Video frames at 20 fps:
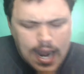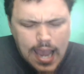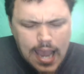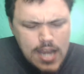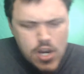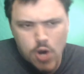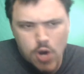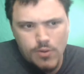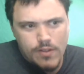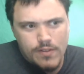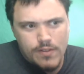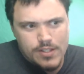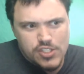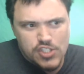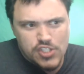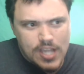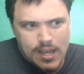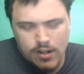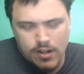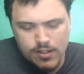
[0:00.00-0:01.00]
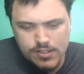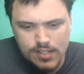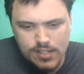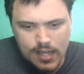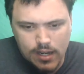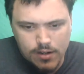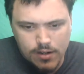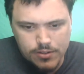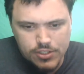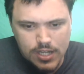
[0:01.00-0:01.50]
I know that this channel is an
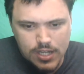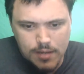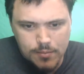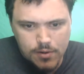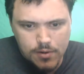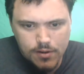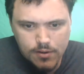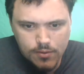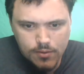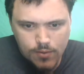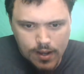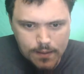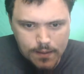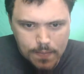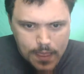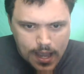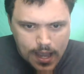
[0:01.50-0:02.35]
echo chamber, right?